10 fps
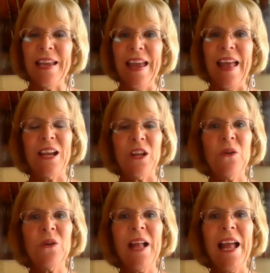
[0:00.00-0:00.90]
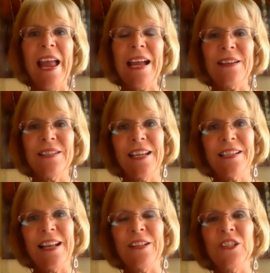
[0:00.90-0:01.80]
that Google Hangout
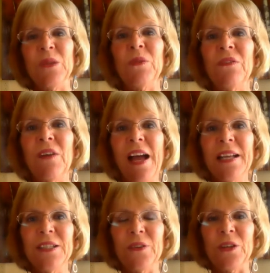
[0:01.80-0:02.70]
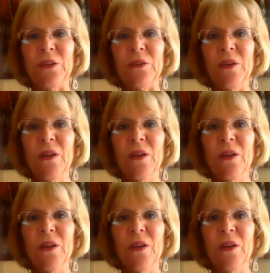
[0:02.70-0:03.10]
technology provides for you.